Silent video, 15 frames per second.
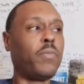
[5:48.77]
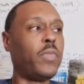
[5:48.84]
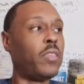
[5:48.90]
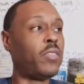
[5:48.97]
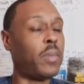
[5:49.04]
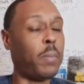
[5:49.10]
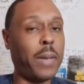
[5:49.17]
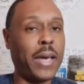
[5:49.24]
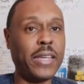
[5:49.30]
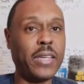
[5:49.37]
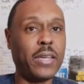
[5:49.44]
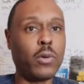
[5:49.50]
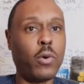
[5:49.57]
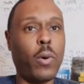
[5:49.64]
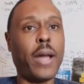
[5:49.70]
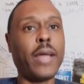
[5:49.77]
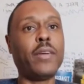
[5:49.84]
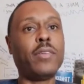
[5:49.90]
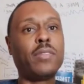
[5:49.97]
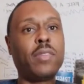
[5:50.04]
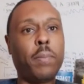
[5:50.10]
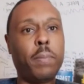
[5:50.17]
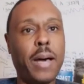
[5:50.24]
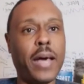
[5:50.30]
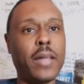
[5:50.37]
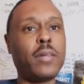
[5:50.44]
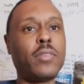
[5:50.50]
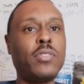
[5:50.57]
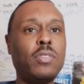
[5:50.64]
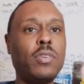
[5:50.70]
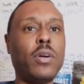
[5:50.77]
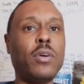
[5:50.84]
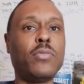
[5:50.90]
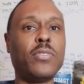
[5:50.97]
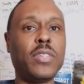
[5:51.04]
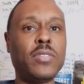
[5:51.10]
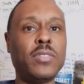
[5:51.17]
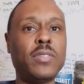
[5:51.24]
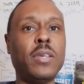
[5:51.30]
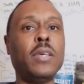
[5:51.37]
If somebody inquires about a service,